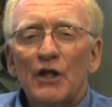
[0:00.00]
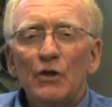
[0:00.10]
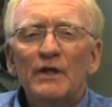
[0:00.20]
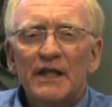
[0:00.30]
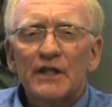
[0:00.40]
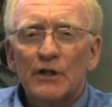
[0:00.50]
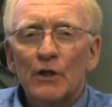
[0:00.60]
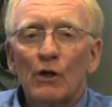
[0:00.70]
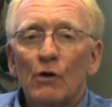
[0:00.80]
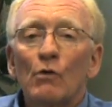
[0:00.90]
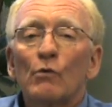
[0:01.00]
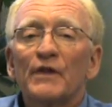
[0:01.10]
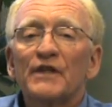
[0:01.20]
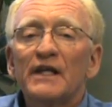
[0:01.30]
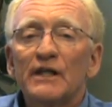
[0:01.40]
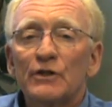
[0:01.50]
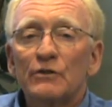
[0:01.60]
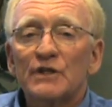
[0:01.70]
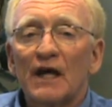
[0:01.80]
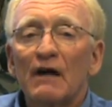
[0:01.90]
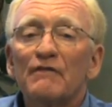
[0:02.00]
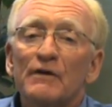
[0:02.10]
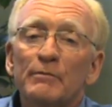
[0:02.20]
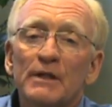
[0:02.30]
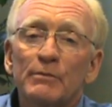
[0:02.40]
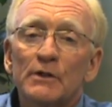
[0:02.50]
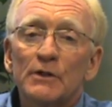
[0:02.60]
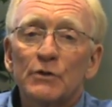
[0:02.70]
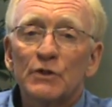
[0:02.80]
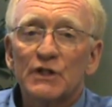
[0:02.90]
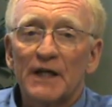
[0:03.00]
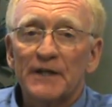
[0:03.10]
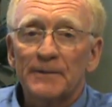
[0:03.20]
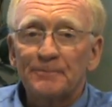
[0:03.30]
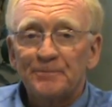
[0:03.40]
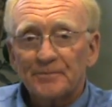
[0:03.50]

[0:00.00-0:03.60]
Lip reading: you need to know what the issues are for people who stutter.